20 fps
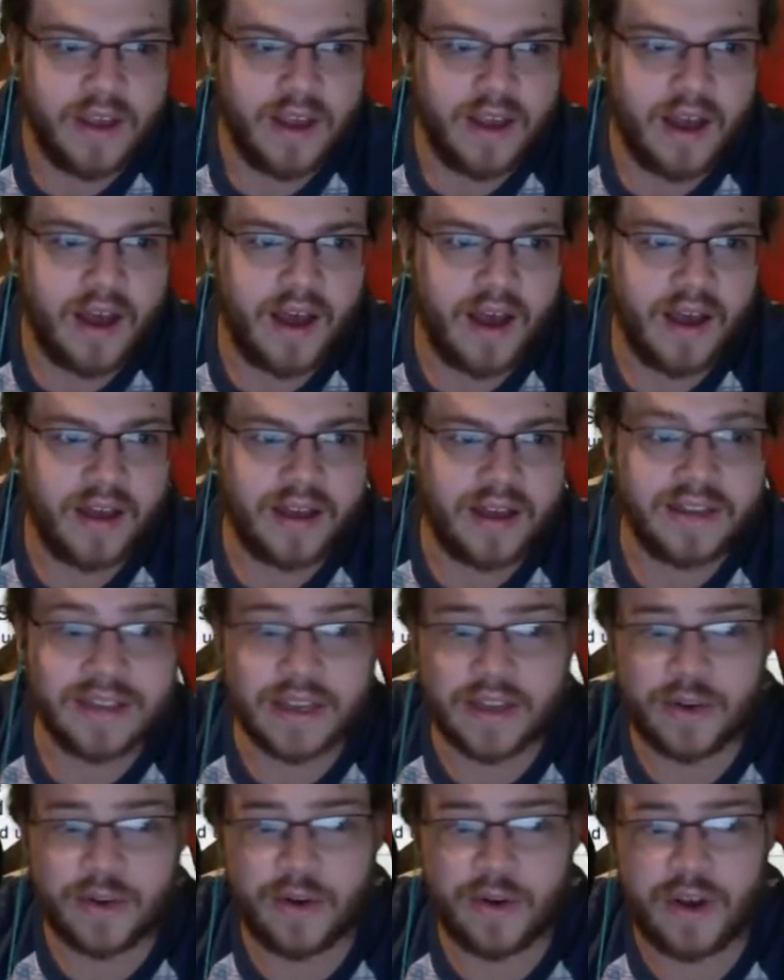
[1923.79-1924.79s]

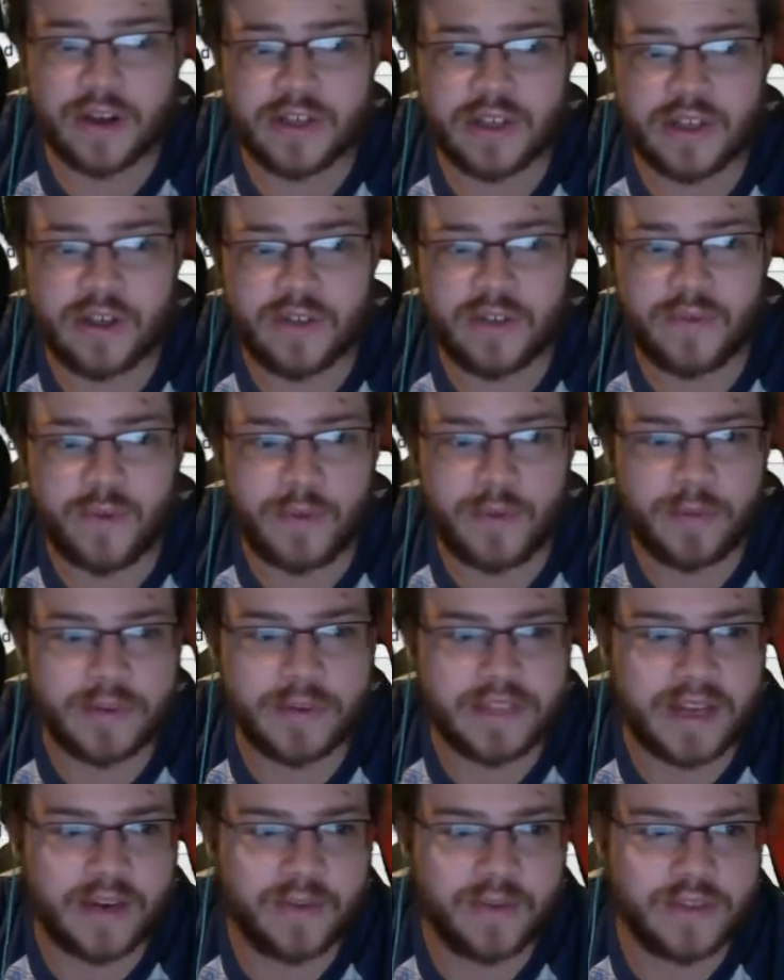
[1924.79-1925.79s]
Executor actually goes for a
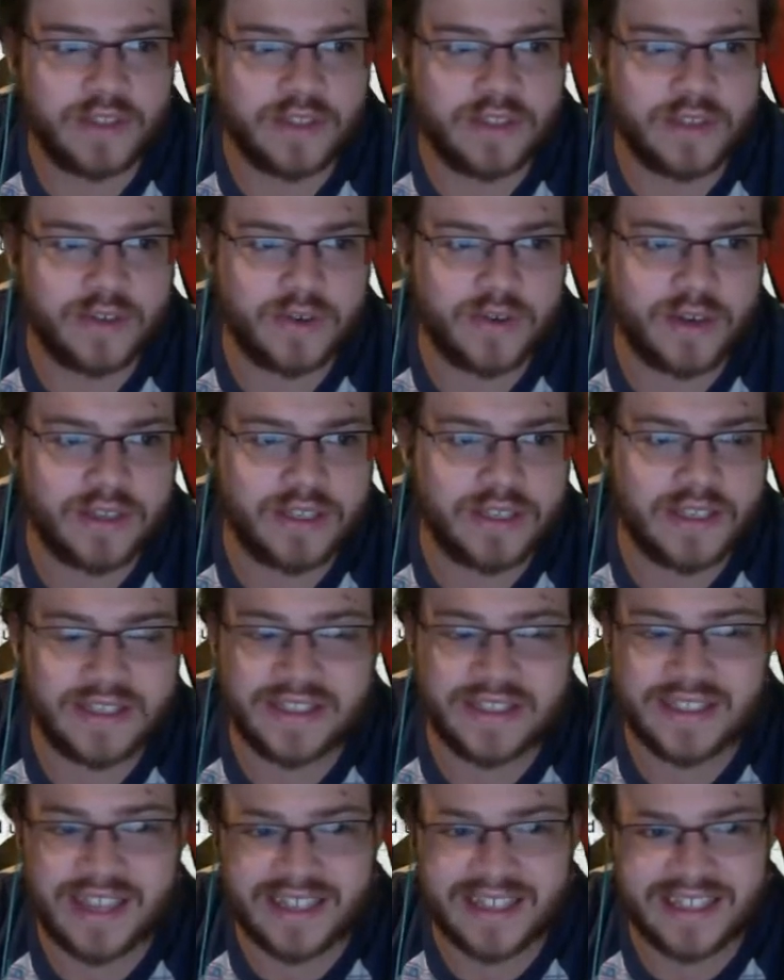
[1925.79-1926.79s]
Protect, which is interesting. He
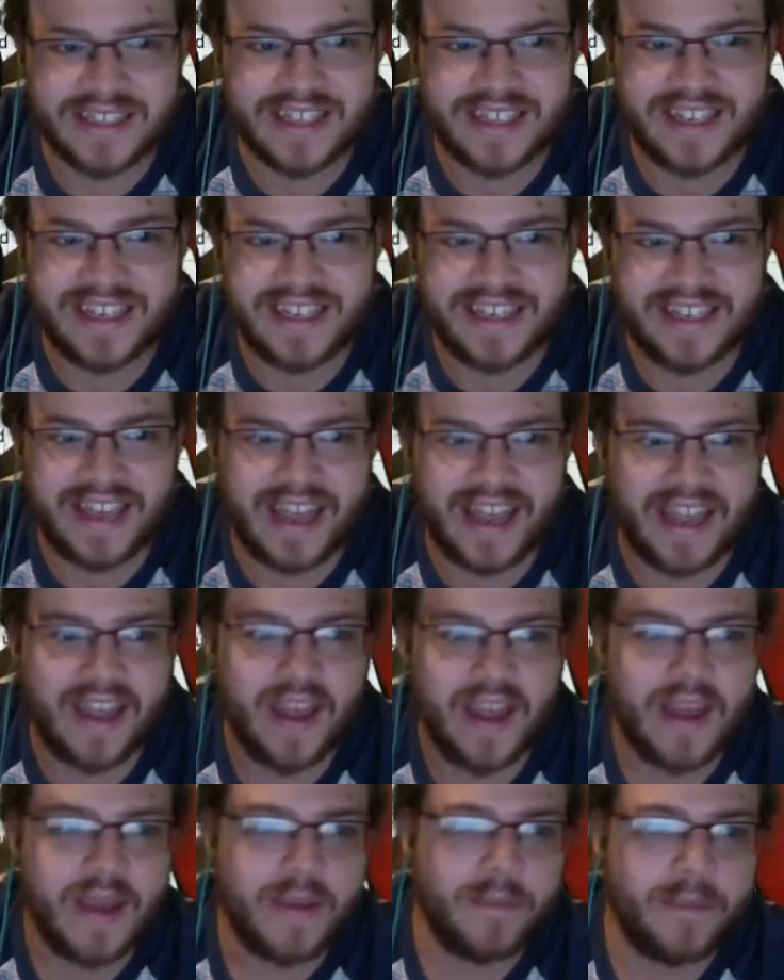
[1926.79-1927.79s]
sets Sunny Day.
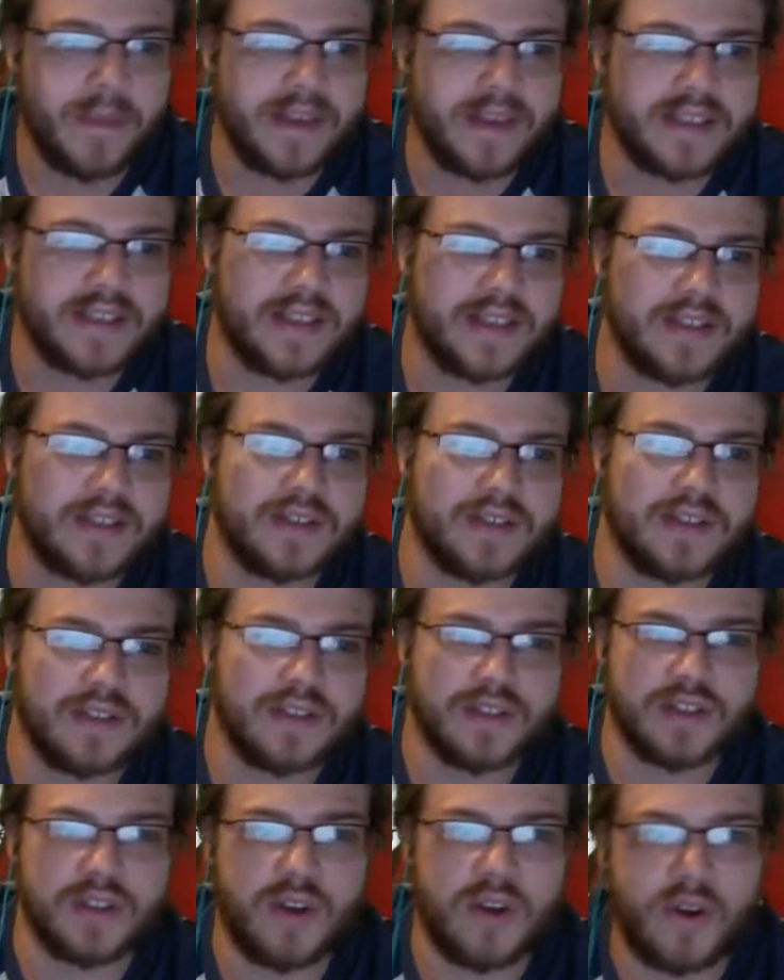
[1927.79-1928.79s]
Makes sense.
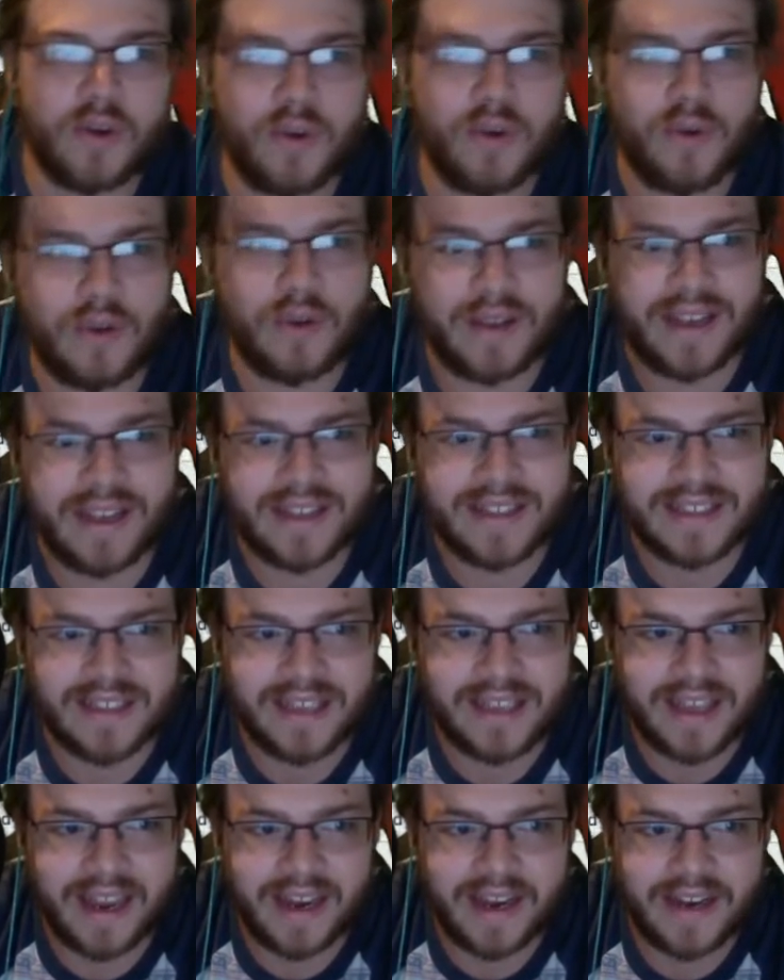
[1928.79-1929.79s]
Snarl gets
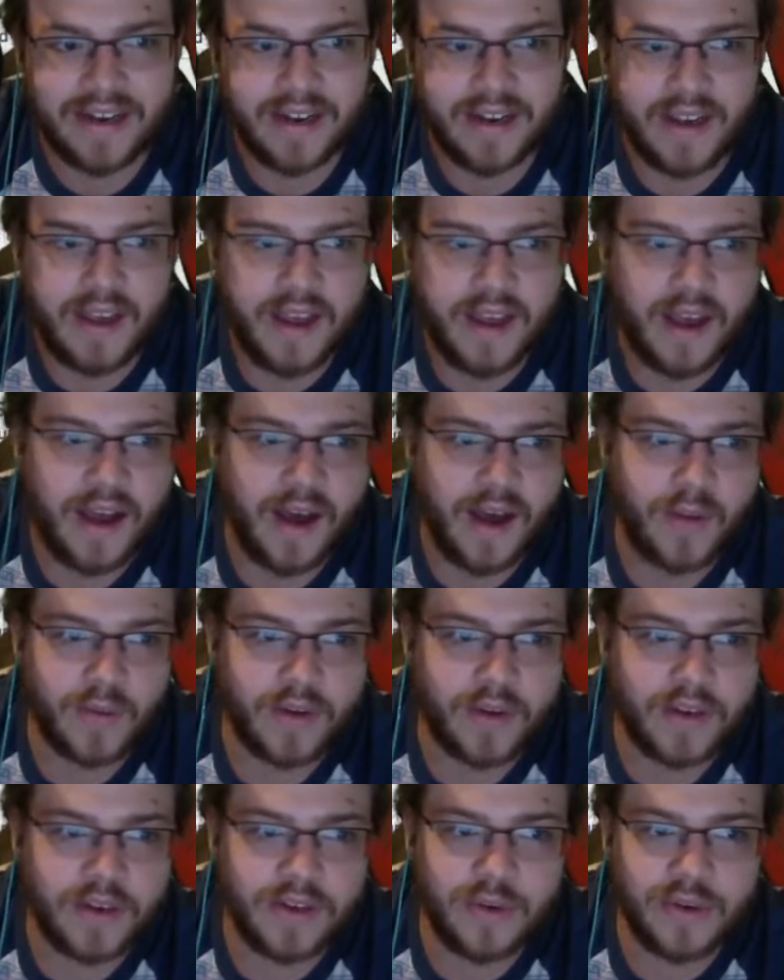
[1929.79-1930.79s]
negated. We're
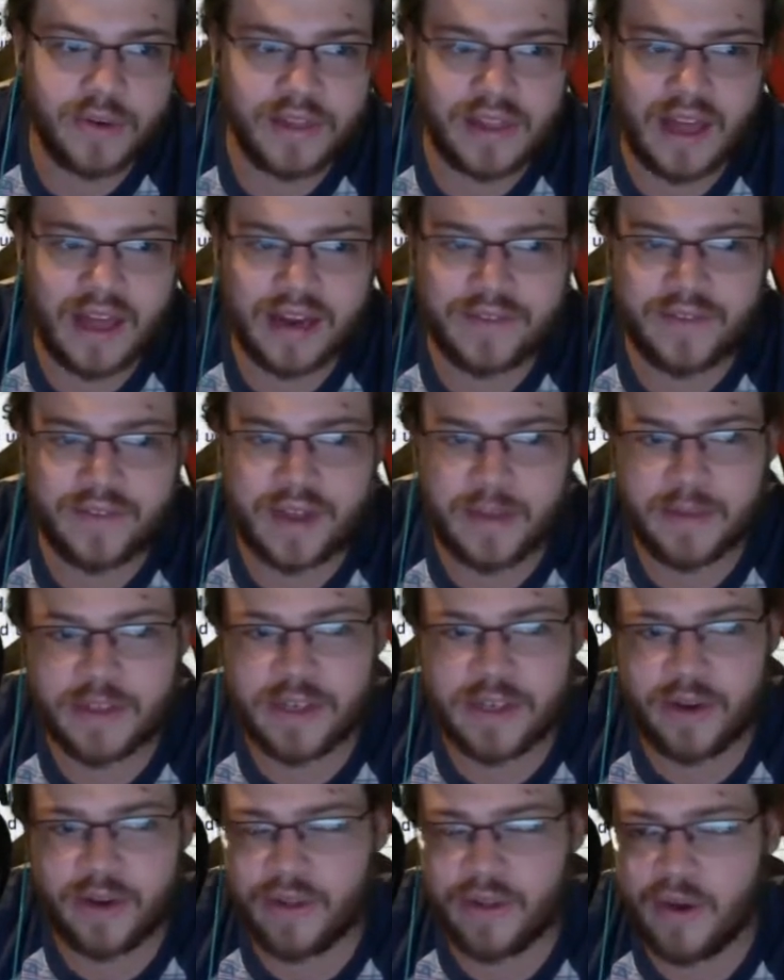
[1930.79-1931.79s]
going to do a lot of damage
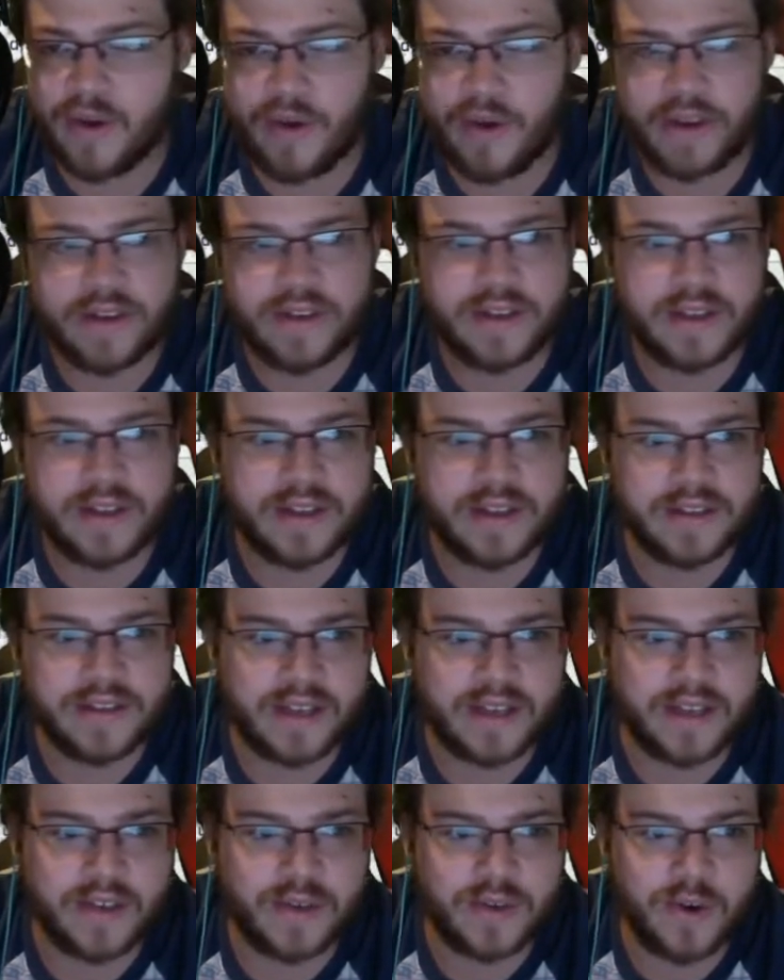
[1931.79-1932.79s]
here, though, into the
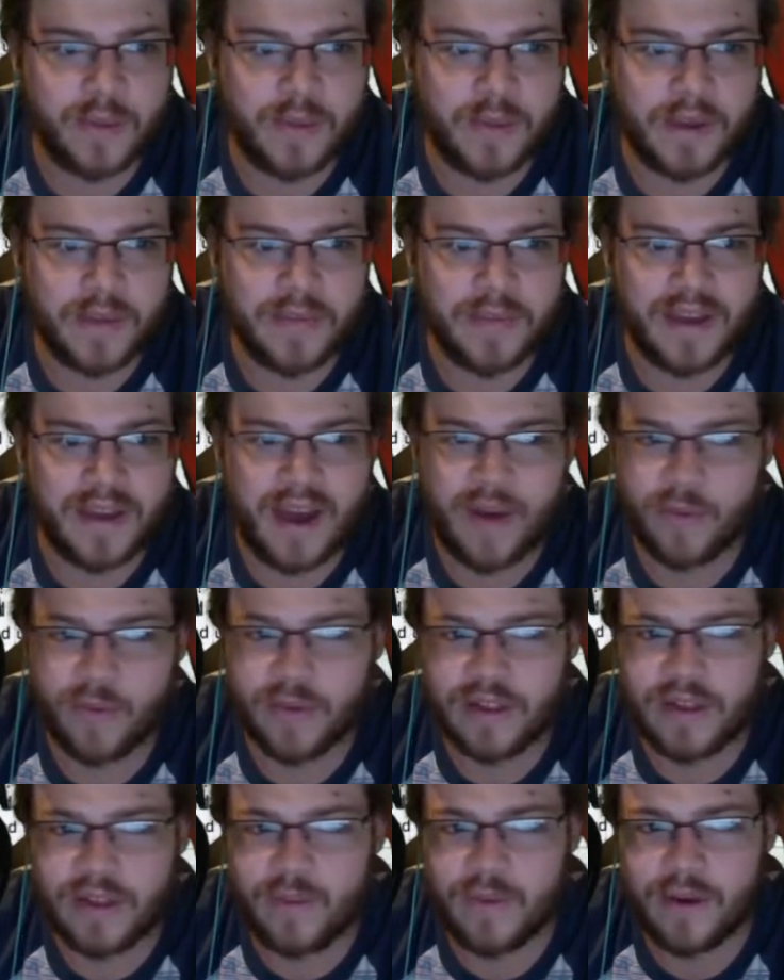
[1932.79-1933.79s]
Executor and make him not
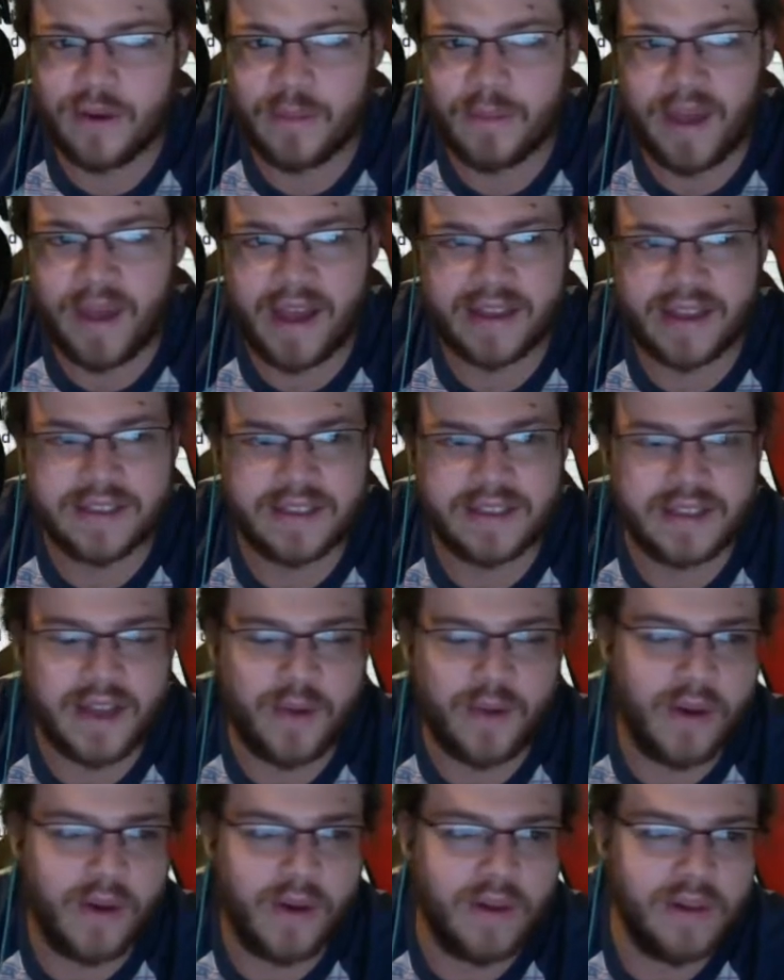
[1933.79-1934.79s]
really want to max it
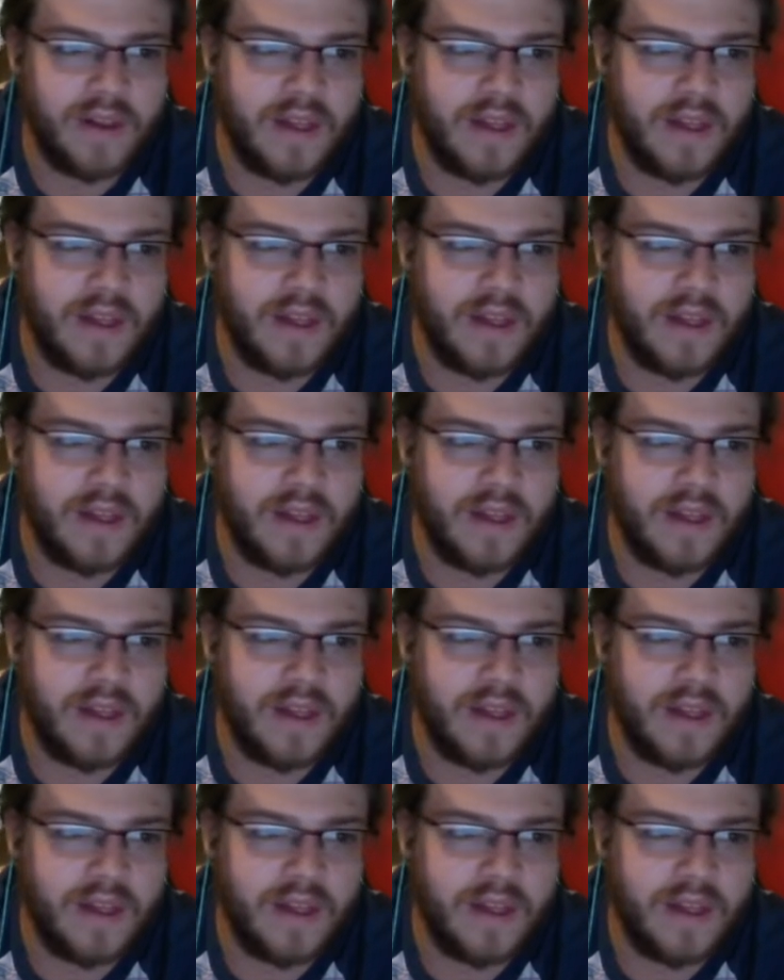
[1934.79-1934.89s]
that well,